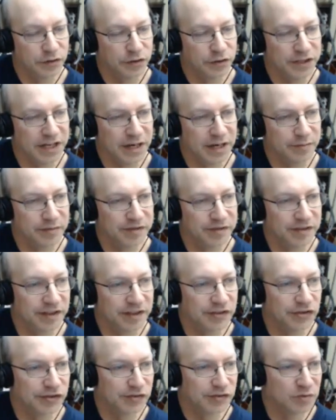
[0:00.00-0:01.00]
good
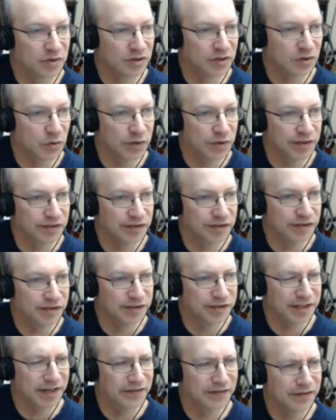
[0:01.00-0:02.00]
compensation as well. Queen
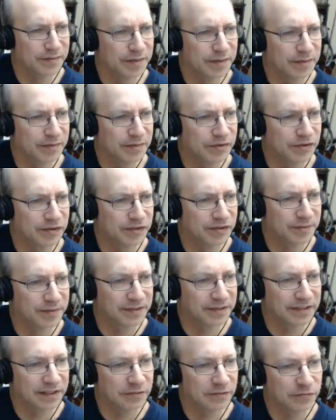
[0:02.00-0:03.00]
c7, maybe just
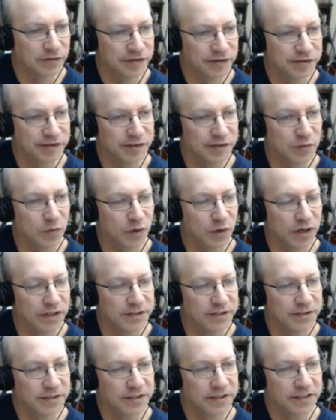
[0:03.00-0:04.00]
something like rook
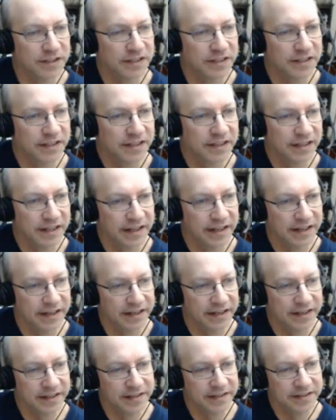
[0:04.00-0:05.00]
c1.
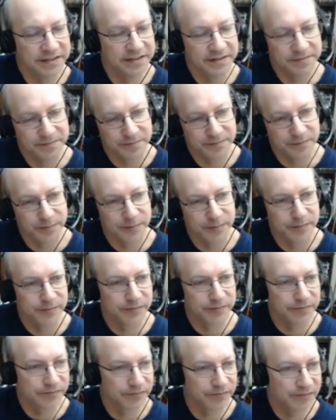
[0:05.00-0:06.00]
And
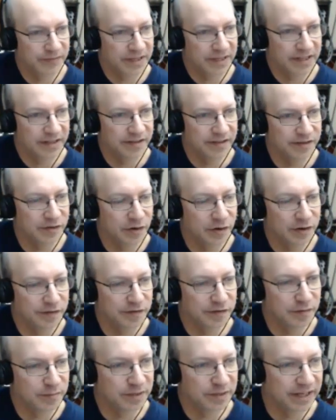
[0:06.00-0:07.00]
it's hard
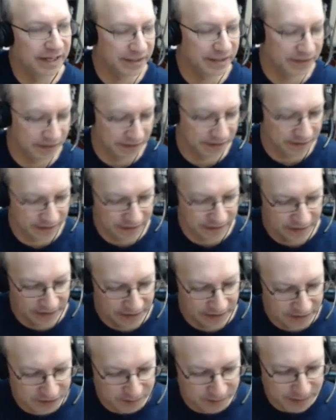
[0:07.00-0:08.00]
for black to
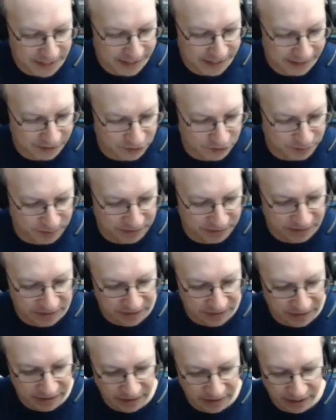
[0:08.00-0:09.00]
manage. But
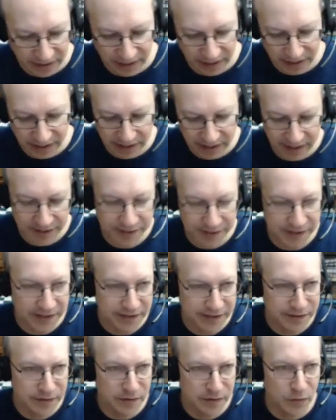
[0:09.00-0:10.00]
I
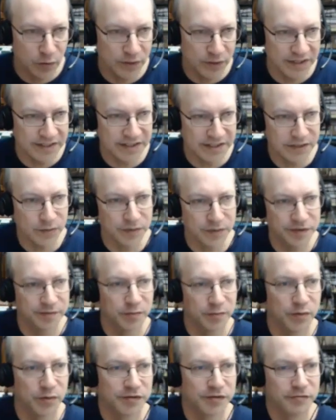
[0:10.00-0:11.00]
think what he did
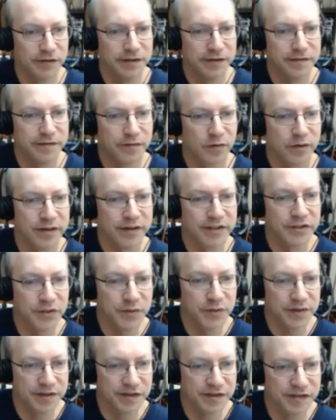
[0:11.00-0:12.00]
was more straightforward. He
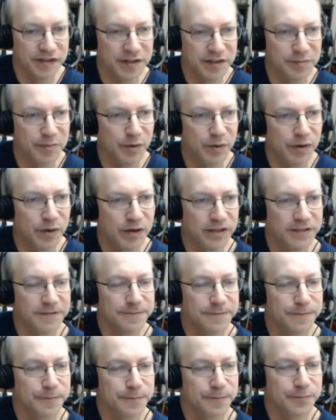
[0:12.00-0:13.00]
took with the c pawn.
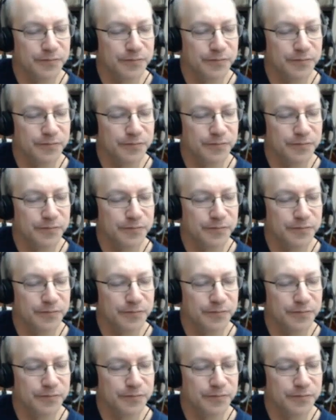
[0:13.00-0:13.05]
